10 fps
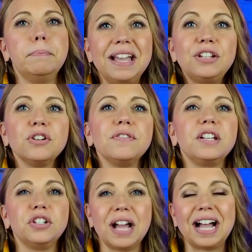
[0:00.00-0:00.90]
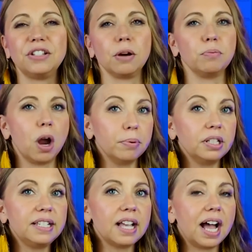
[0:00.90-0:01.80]
Make sure that your ads are
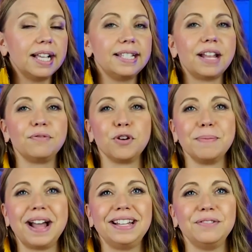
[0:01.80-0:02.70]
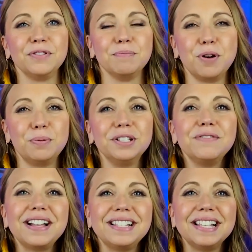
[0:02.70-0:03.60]
properly sized and formatted for mobile
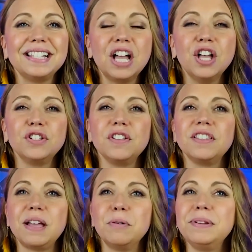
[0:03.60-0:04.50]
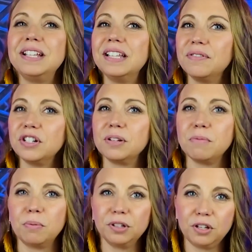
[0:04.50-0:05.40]
devices so that they will be delivered to
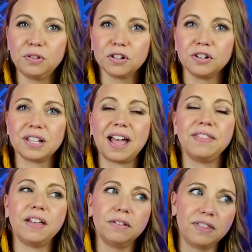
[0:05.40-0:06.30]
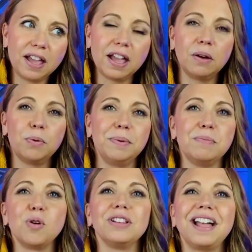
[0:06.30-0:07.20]
mobile users and then they will
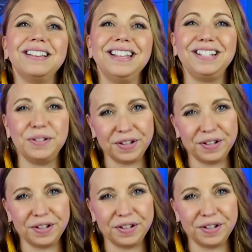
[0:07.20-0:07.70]
be more likely to